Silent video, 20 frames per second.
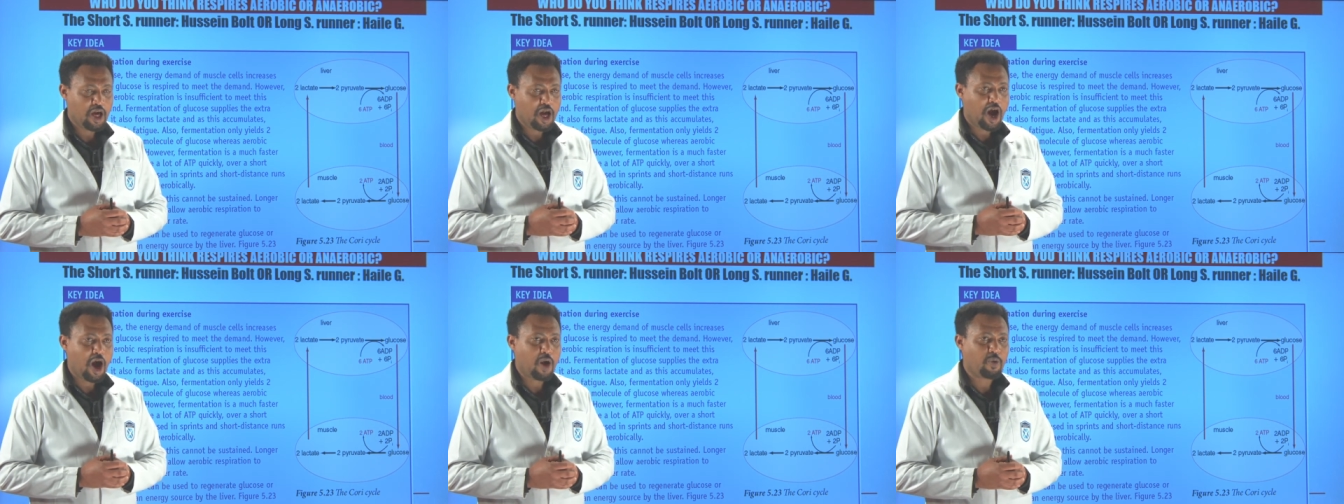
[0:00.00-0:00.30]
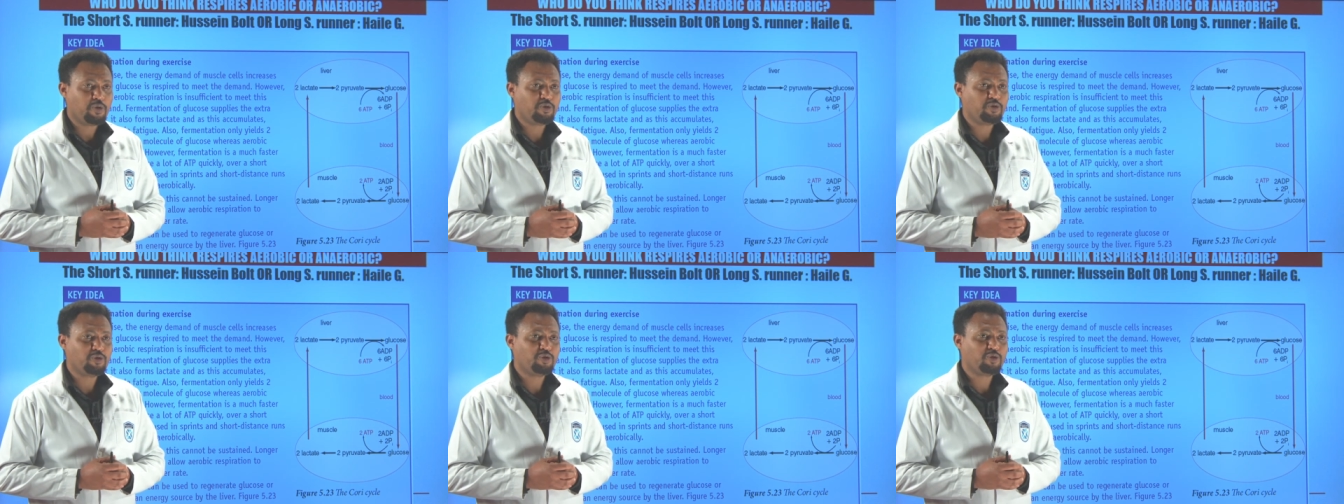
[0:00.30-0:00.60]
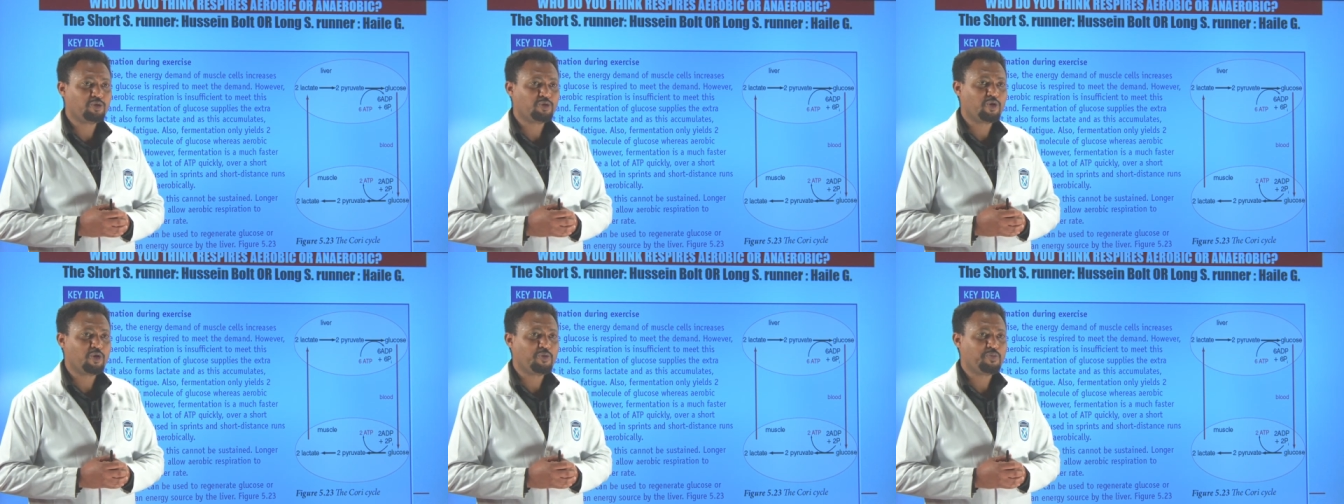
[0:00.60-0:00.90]
I want you
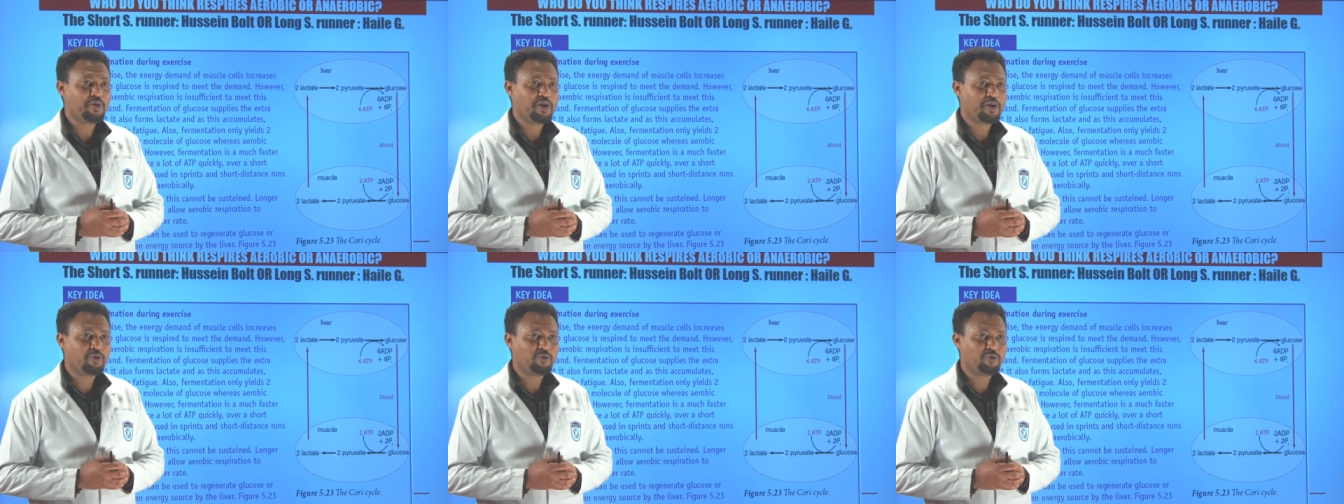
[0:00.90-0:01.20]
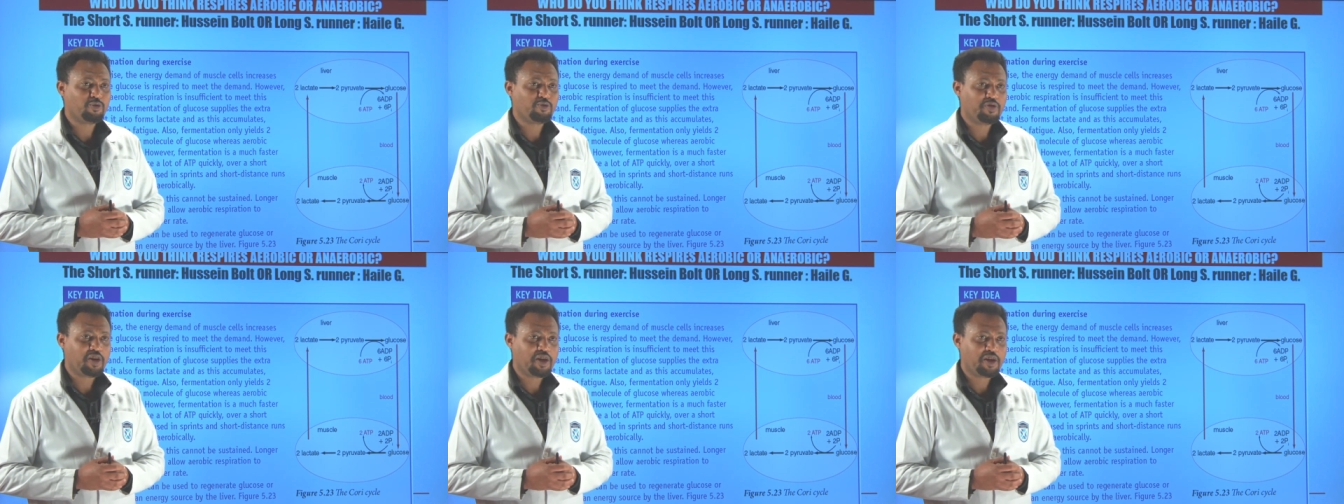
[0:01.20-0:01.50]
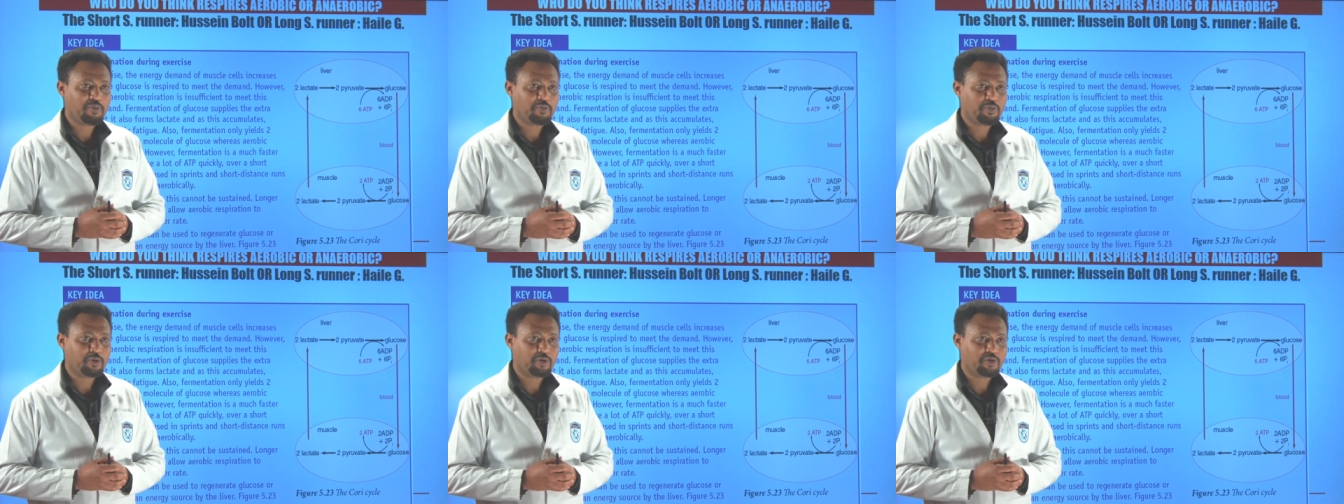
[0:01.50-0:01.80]
to compare 2 very
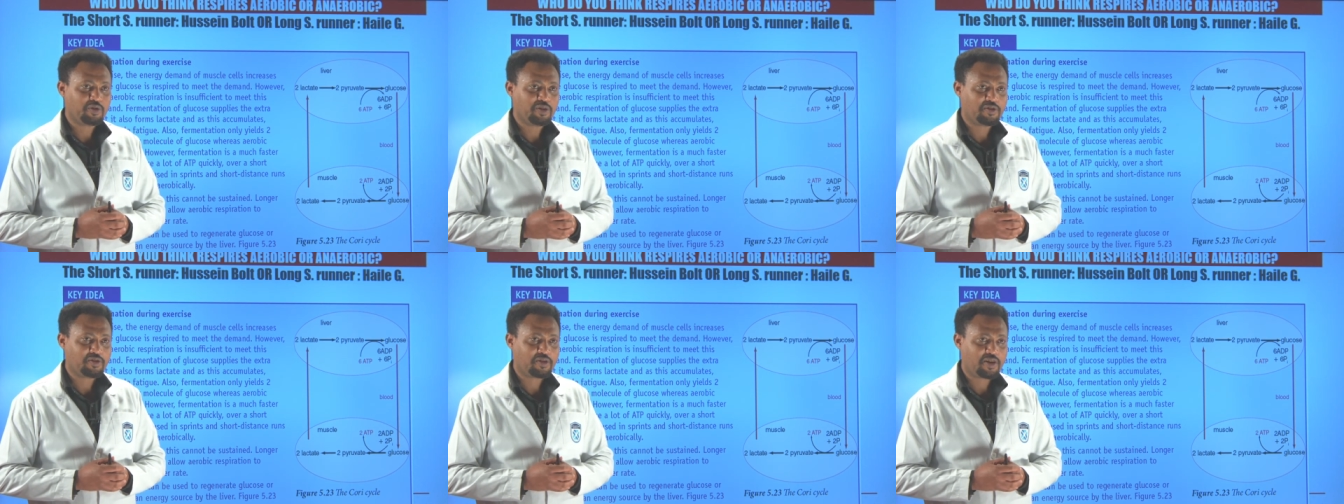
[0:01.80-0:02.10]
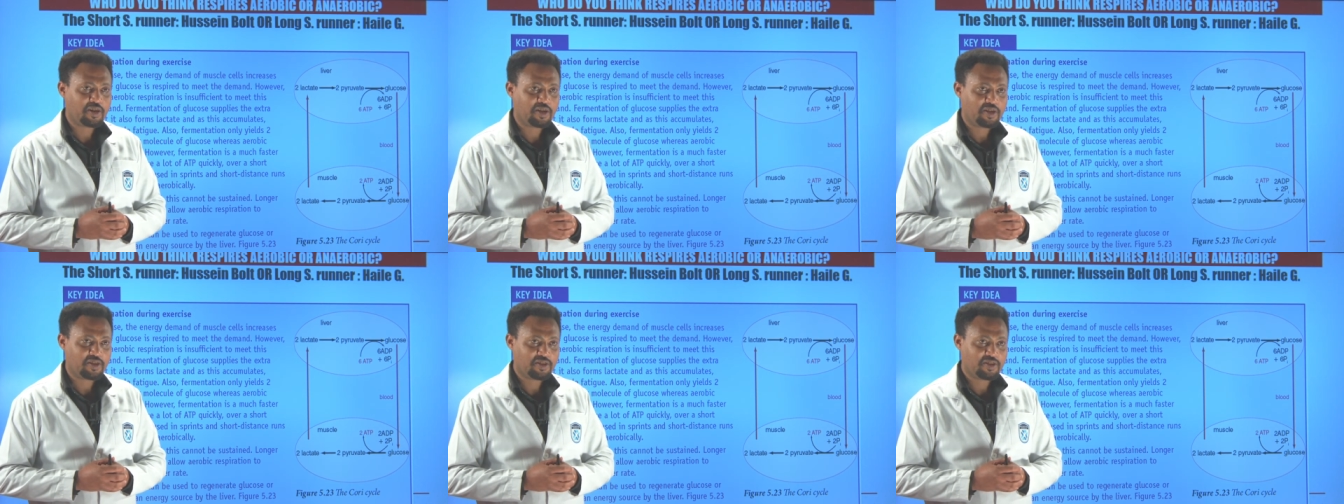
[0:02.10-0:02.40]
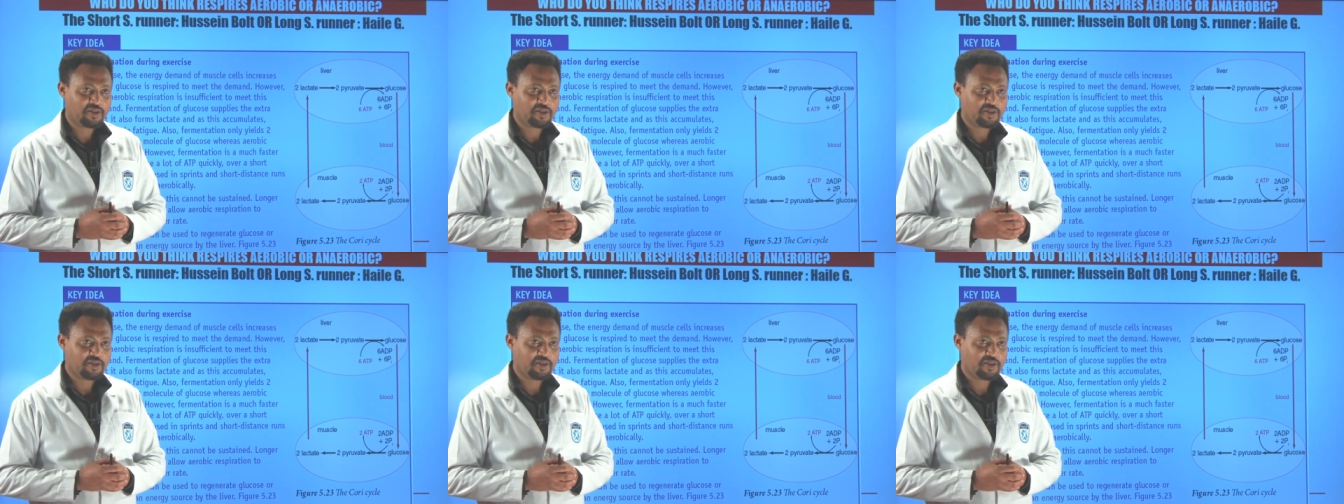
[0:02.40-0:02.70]
important
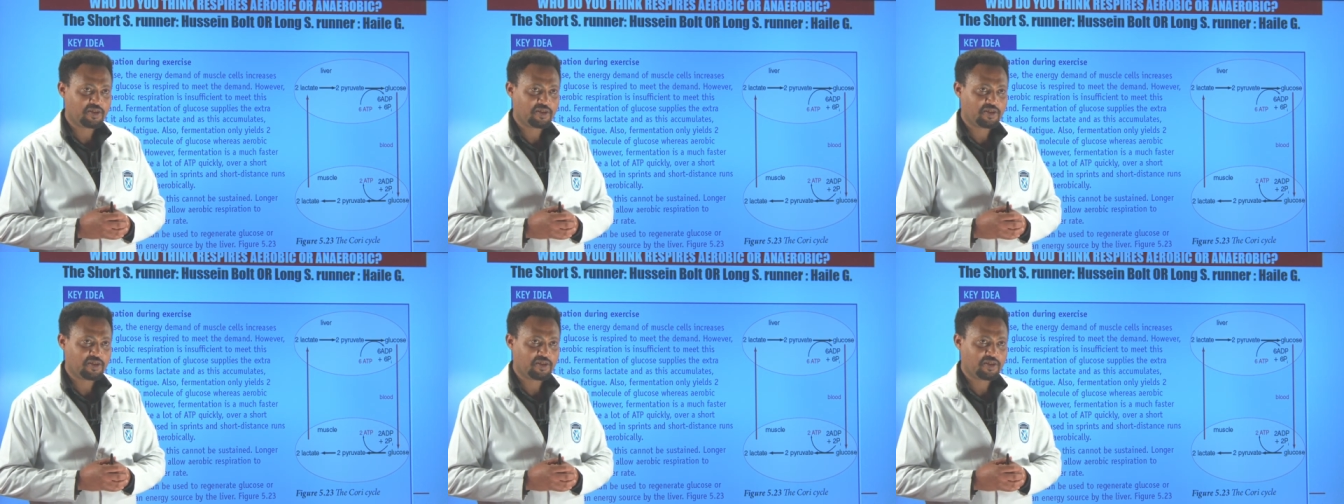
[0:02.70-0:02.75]
runners.